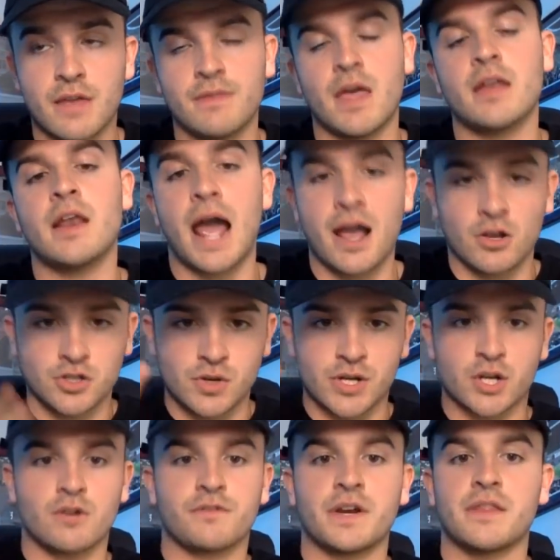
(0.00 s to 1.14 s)
And I also had a
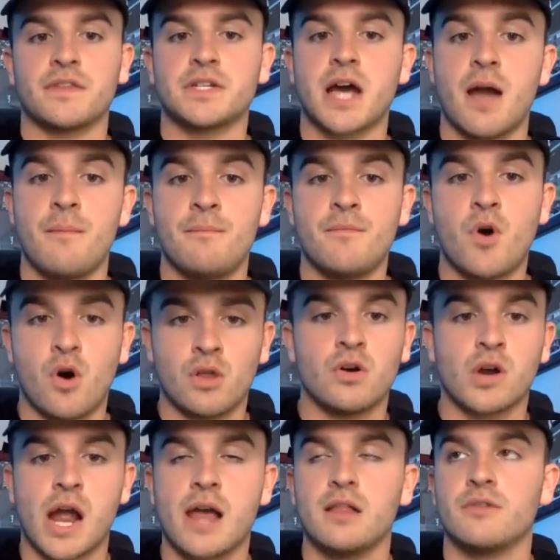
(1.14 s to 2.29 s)
girlfriend at the time on
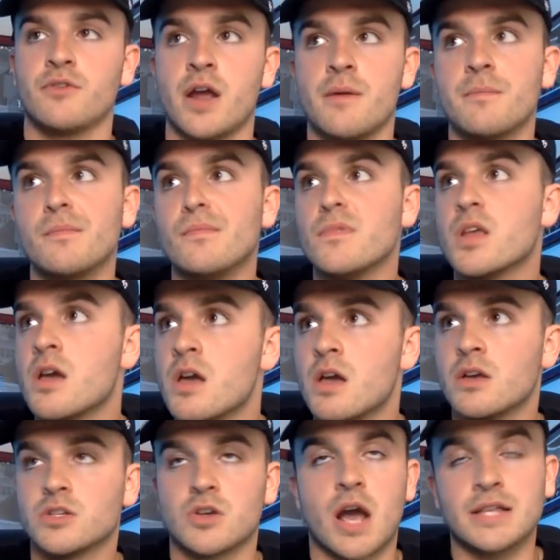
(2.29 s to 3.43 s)
Long Island, right?
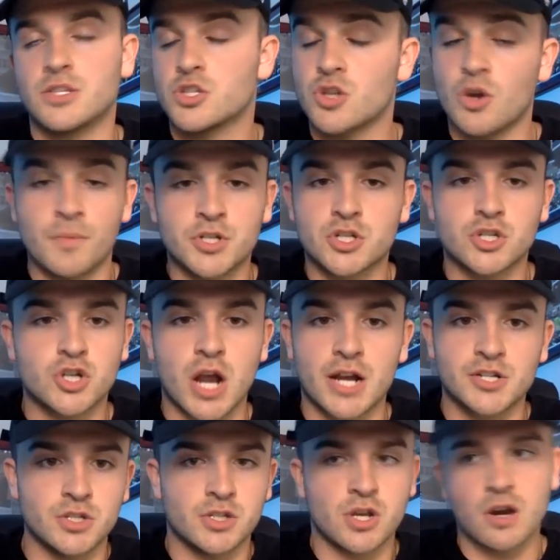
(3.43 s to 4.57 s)
So I had so much
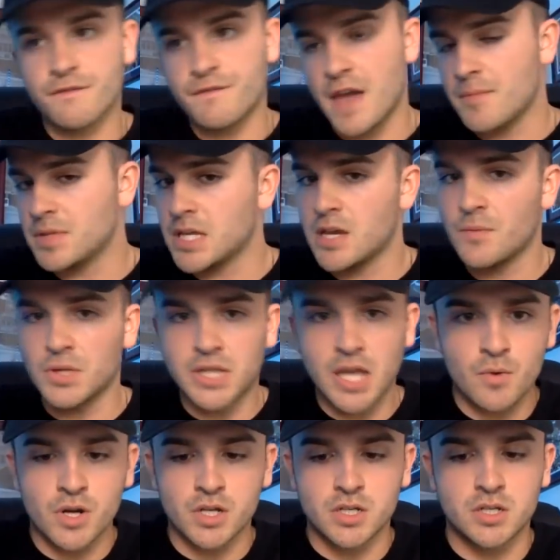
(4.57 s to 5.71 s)
distractions, her family and what they
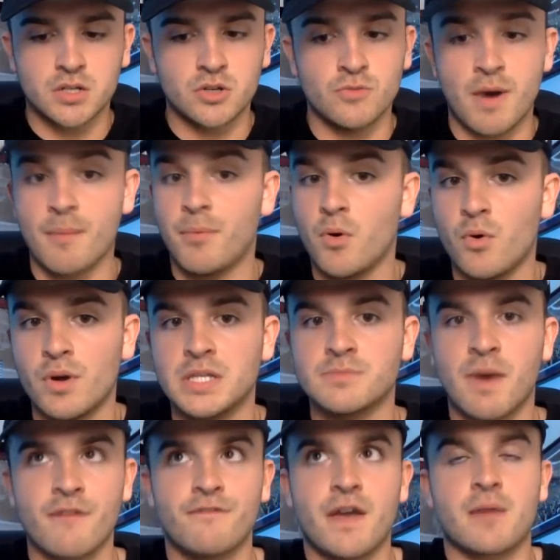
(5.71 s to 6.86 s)
wanted to do, my boys,
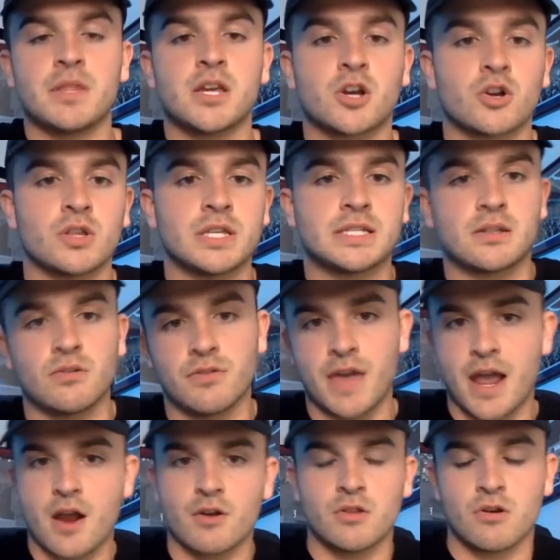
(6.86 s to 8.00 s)
my family currently still
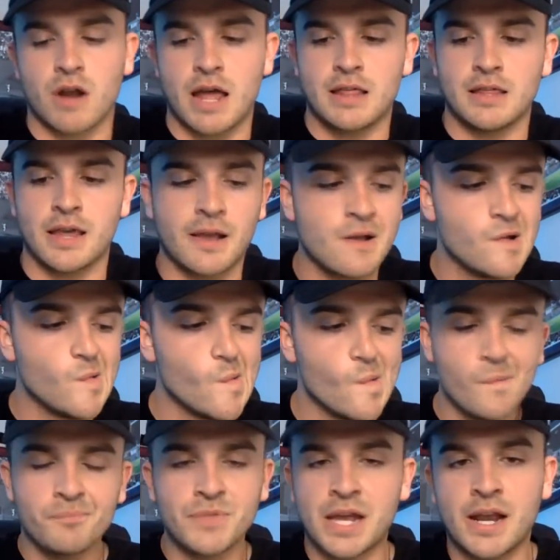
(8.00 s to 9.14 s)
there in Long Island. Like,
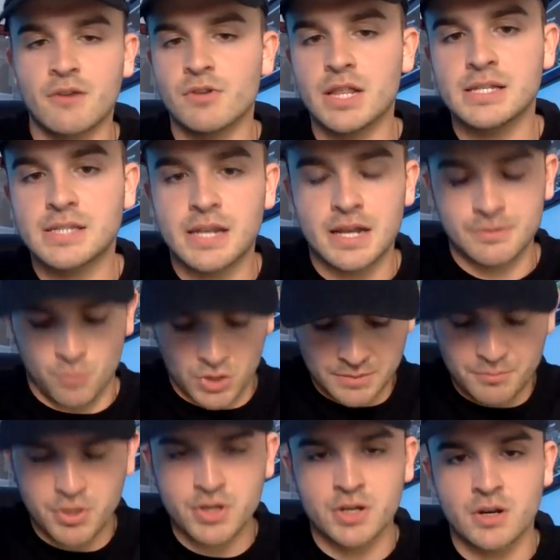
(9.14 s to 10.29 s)
and I realized that I
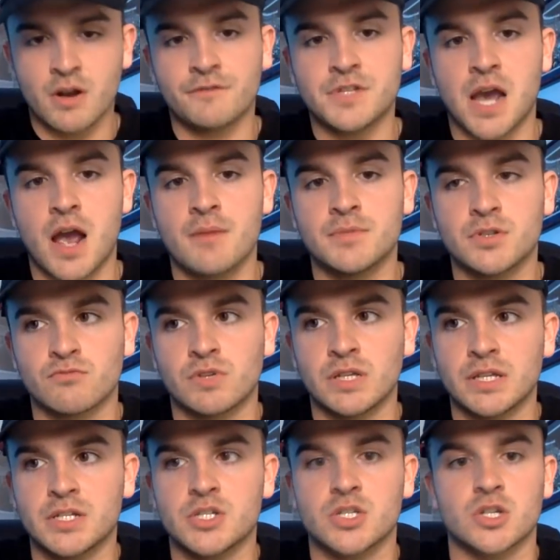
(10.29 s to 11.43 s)
wasn't putting enough time to
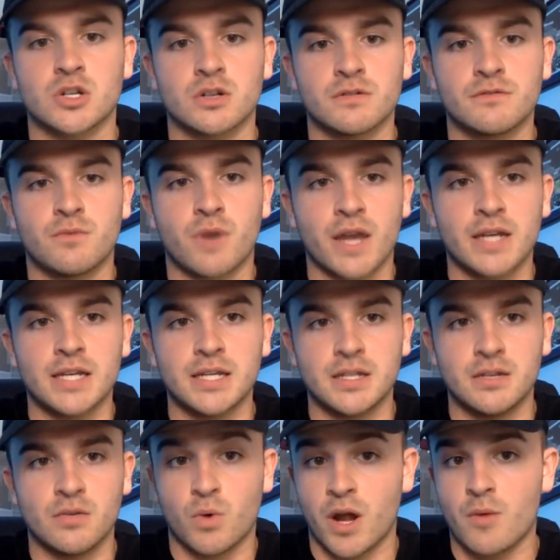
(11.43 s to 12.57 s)
really deserve what I needed
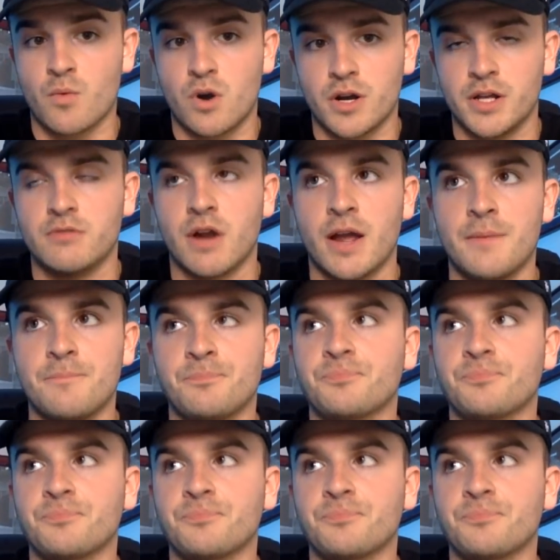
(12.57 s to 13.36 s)
or what I wanted, right?